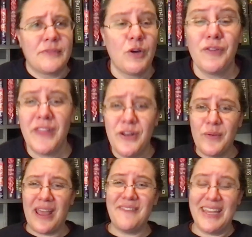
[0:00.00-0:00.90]
or if they
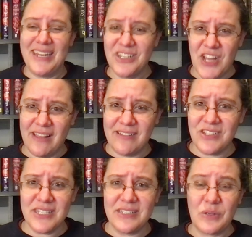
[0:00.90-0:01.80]
don't have any
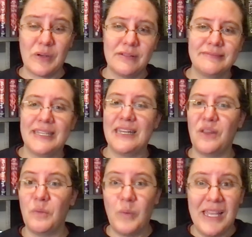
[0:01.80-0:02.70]
challenges or
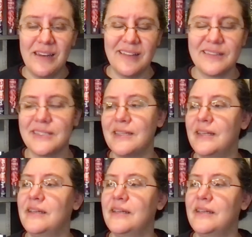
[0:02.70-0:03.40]
any weakness.